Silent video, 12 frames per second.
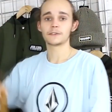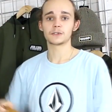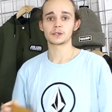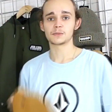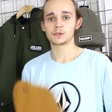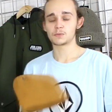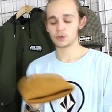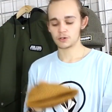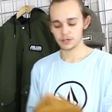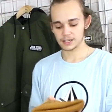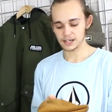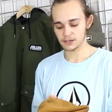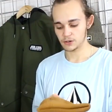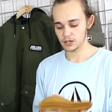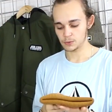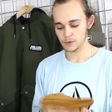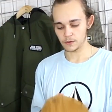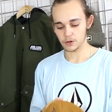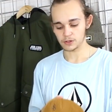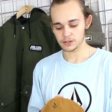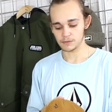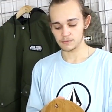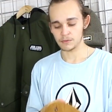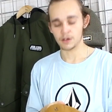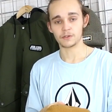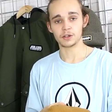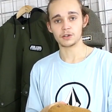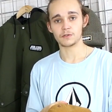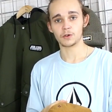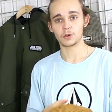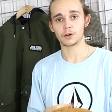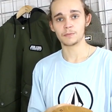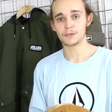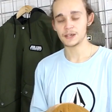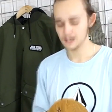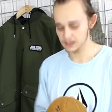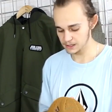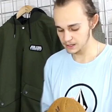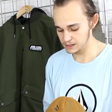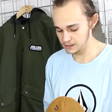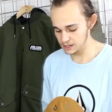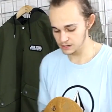looking for some smaller accessories, we've got some of the new Volcom Beanies in this